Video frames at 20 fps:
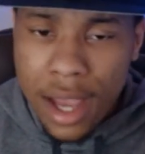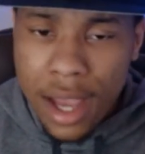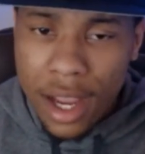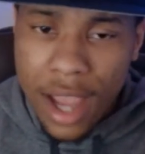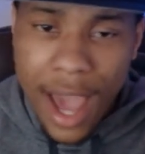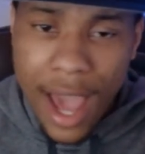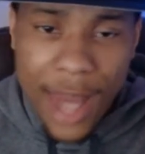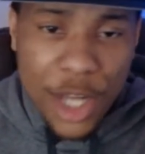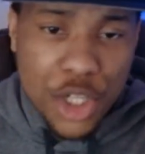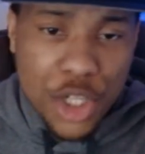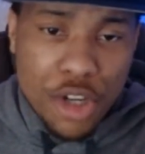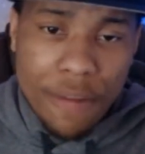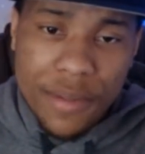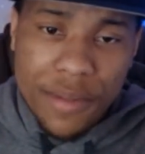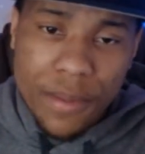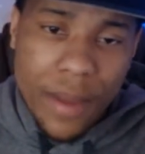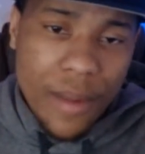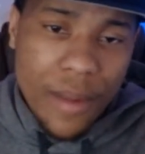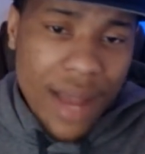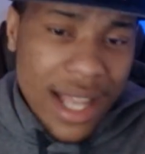College hoops,
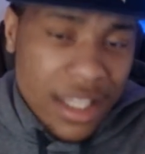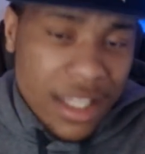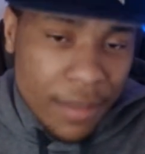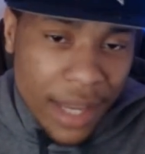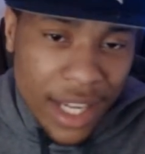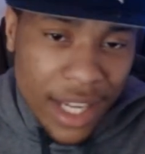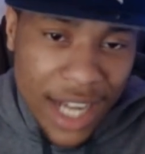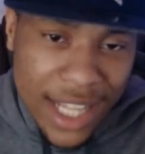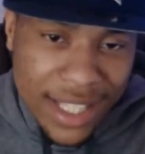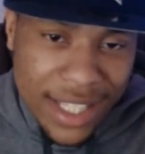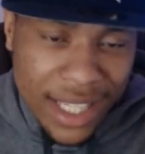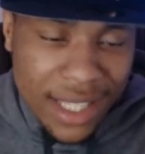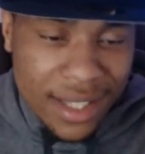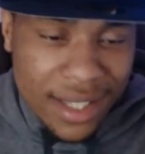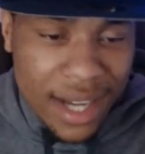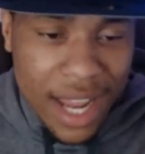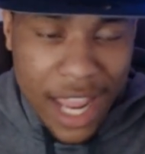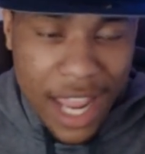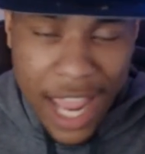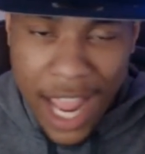man. We got some N I T
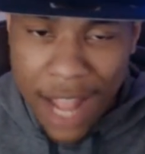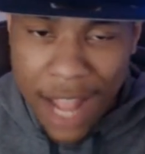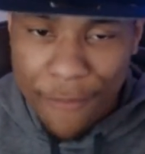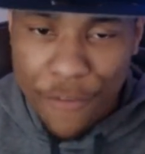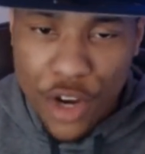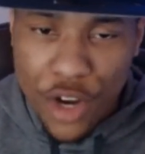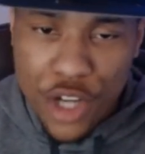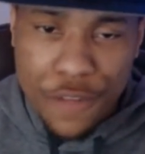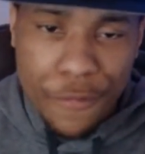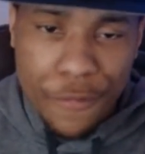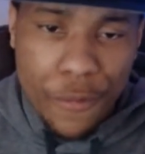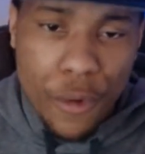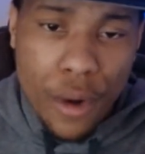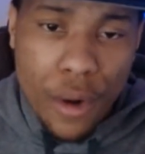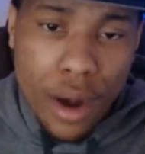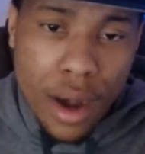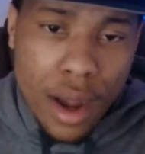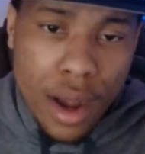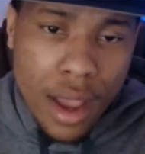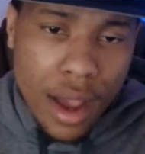today and first
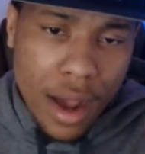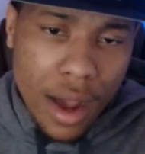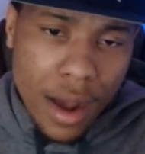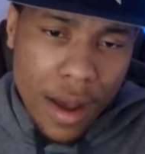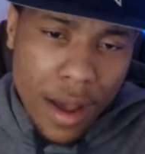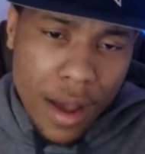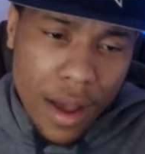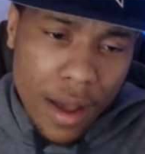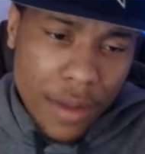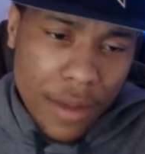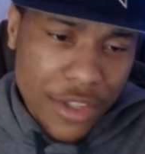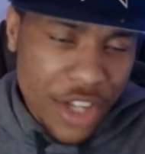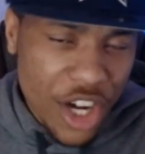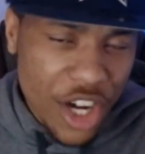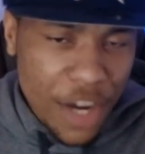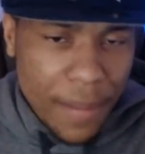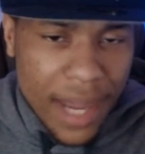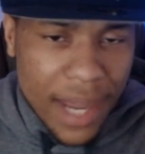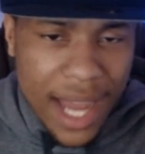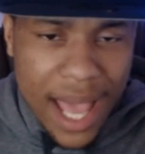four uh,
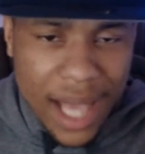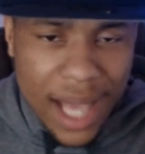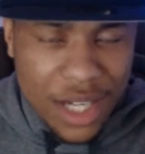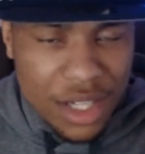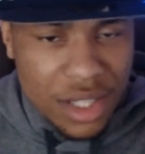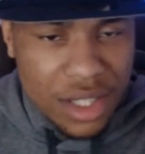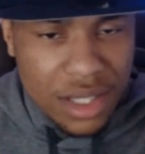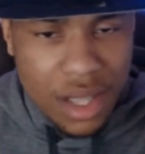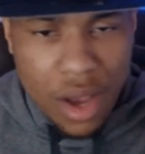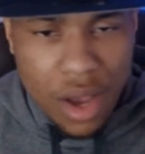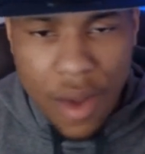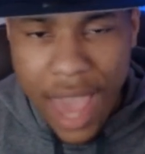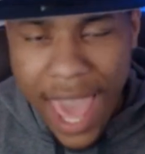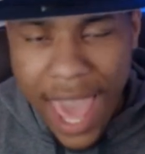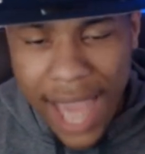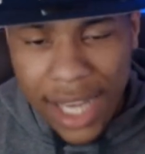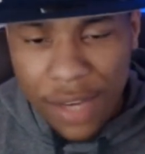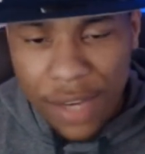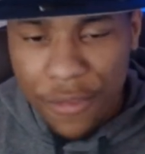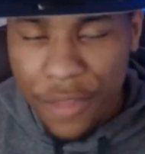tournament action, so
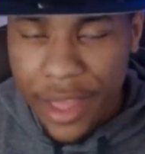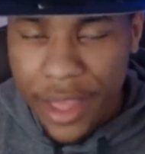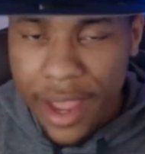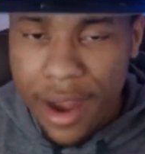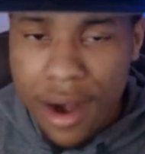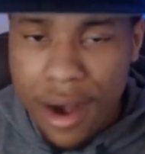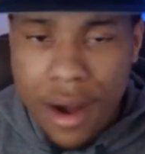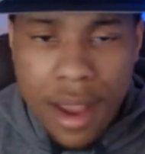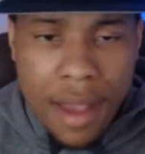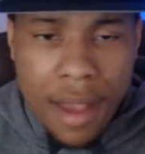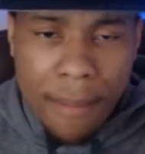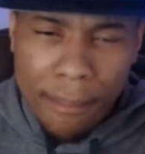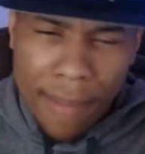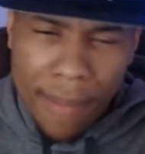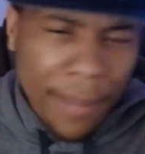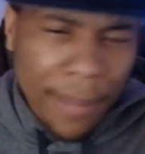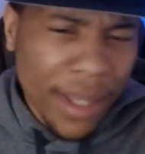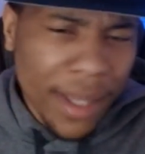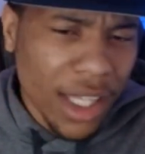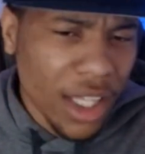active there.
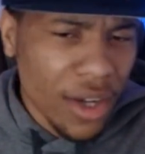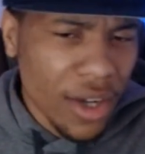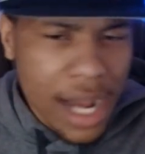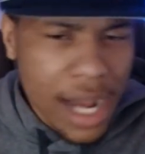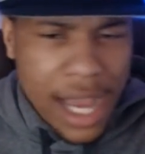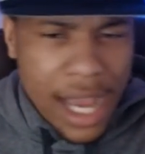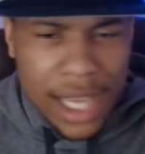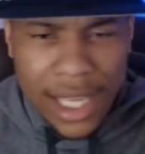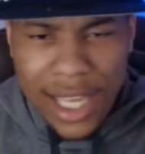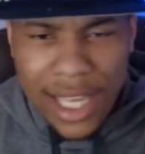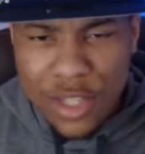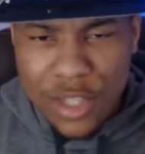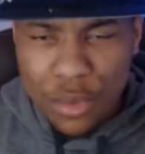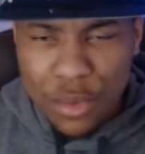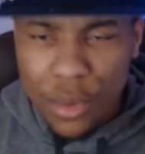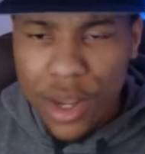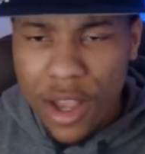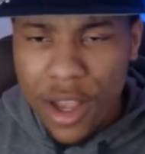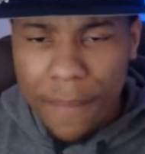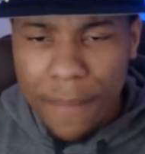Maybe a little hockey as
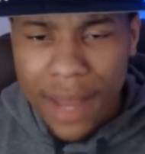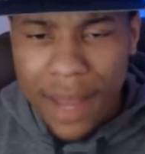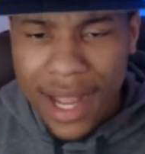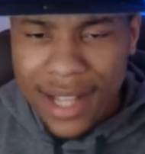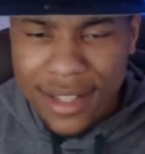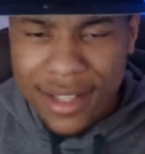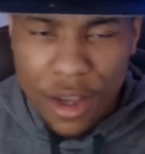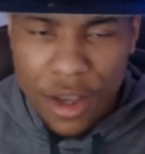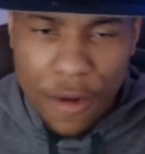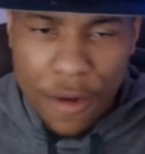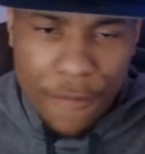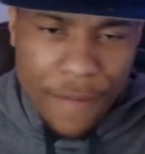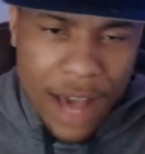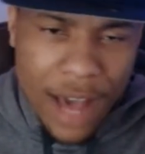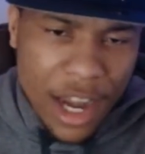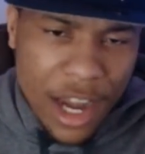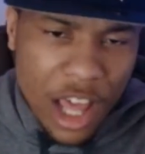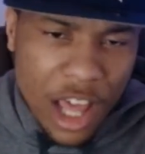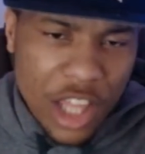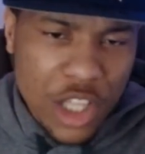well, man. So
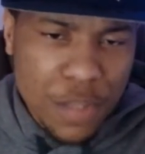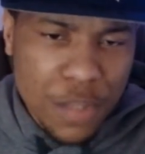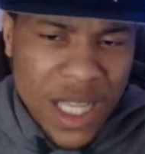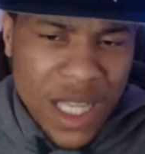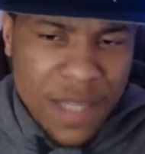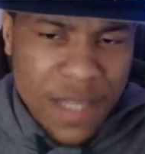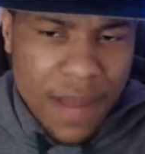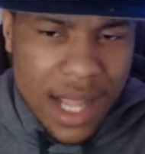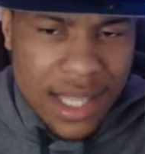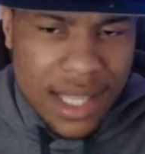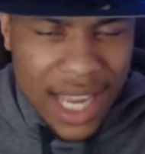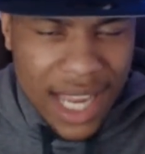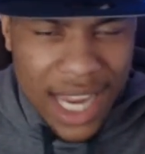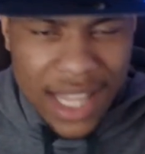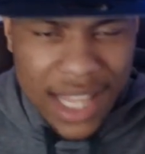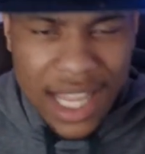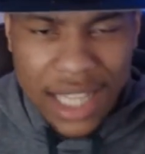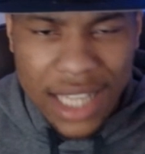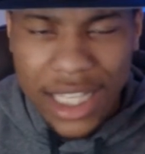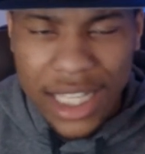find all those best bets in
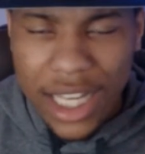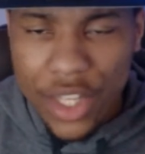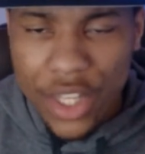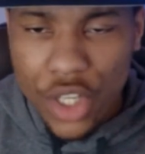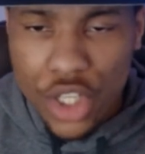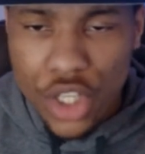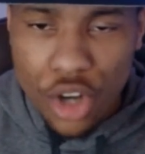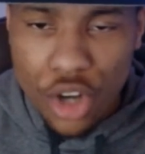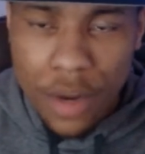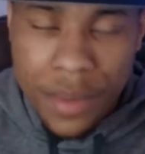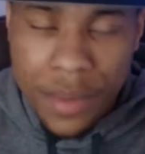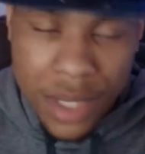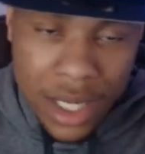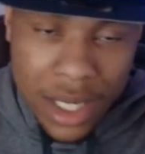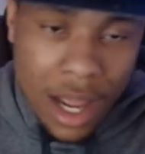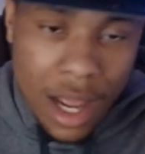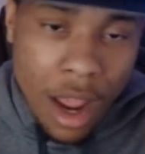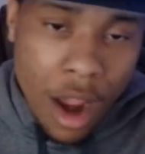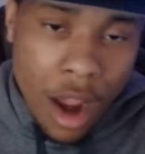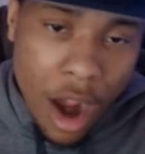that link in the description.
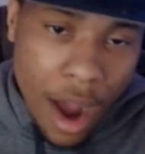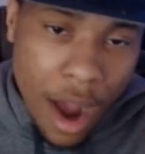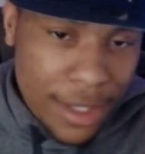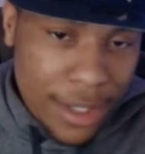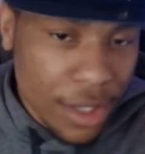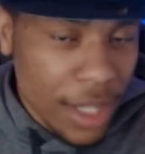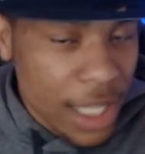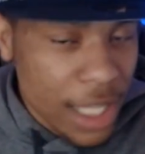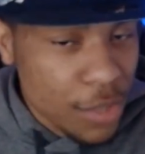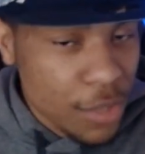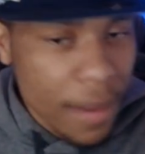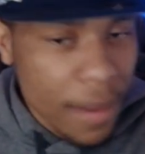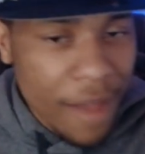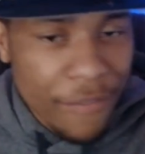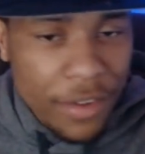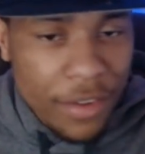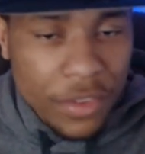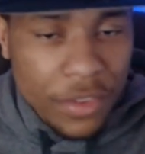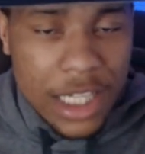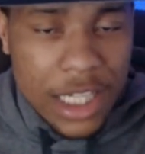Also, that's where my
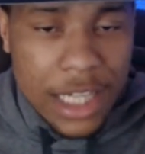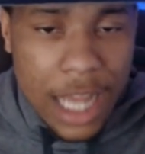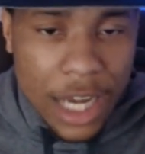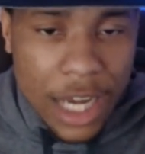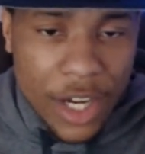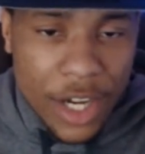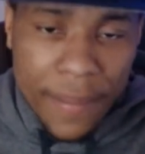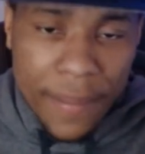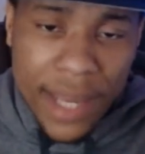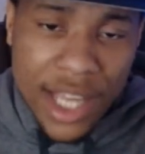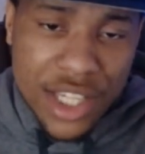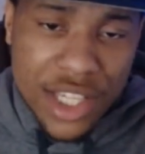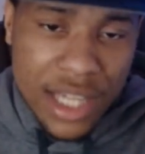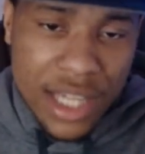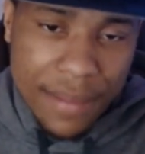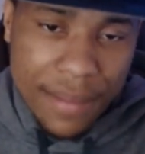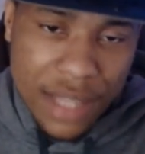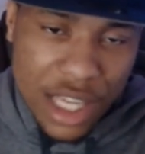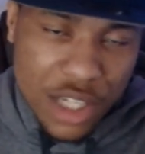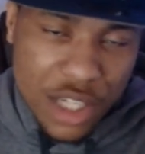fifteen dollar N B A
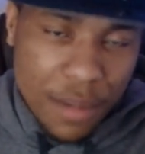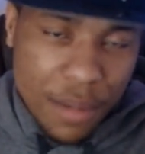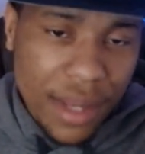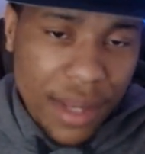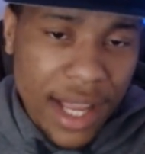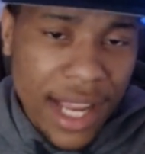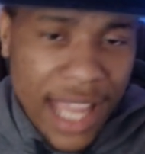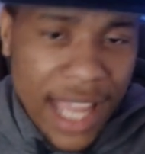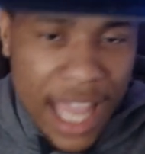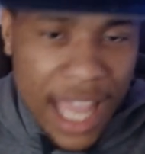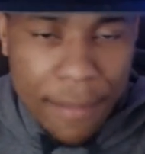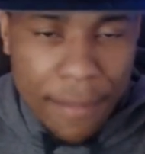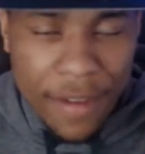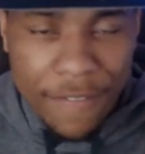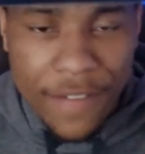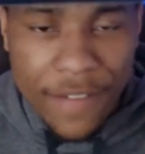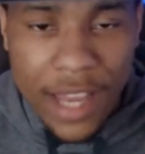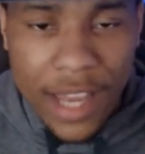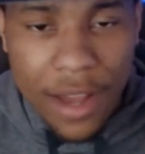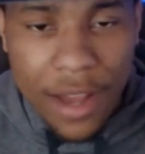Jam Session play can be
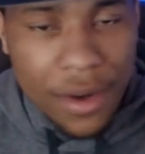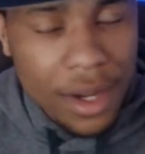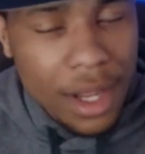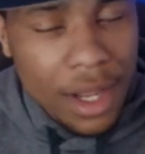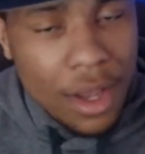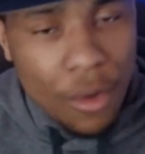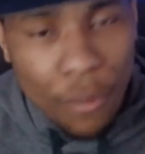found.